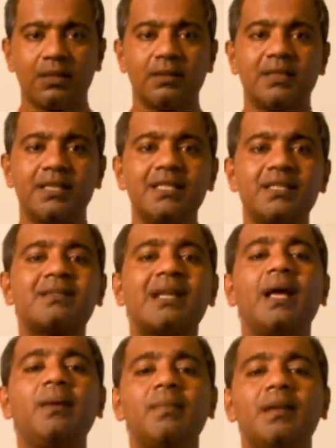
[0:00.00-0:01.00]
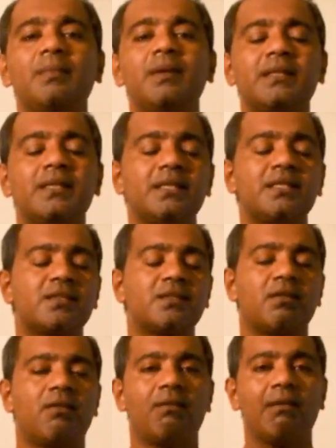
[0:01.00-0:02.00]
This time limit is
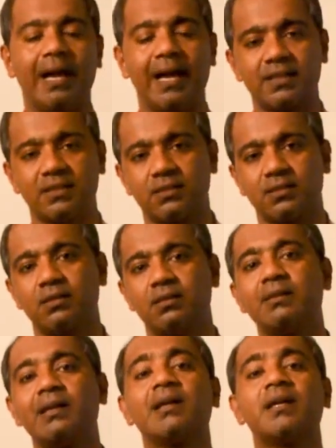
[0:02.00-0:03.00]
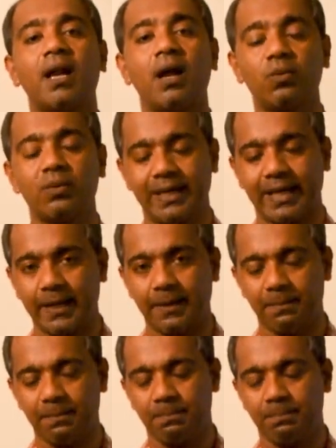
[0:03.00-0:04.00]
known as the ground
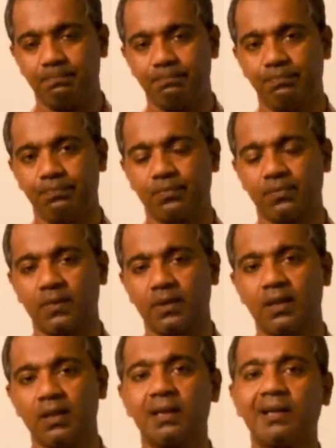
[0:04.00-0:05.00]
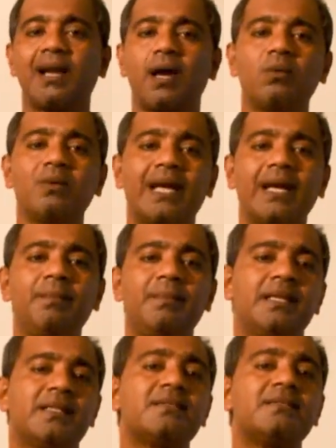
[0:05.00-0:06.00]
time. Ground time
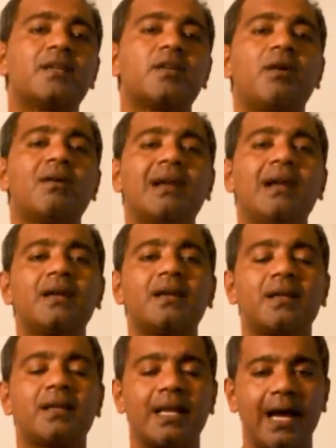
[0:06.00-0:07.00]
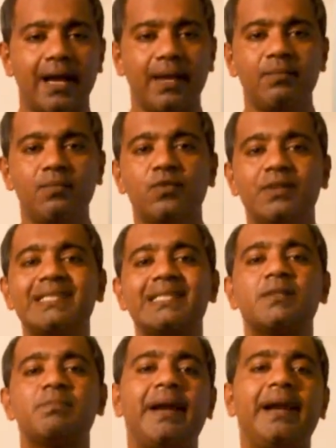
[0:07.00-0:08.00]
means the total time which
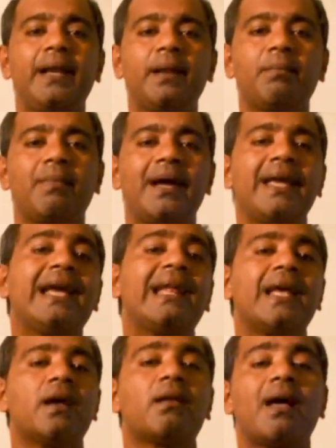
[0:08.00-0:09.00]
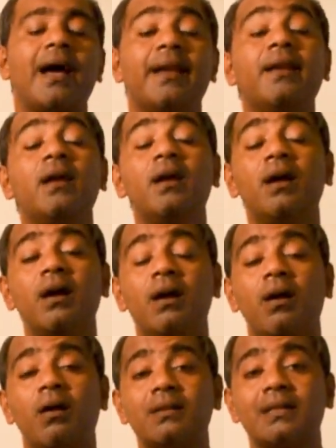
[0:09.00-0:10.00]
is spending by an airline
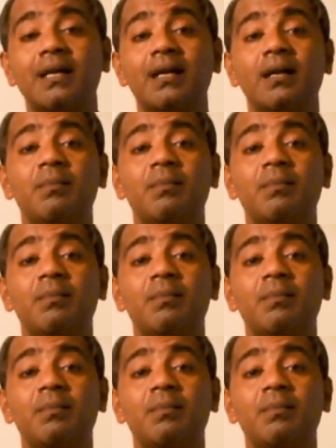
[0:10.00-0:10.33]
on the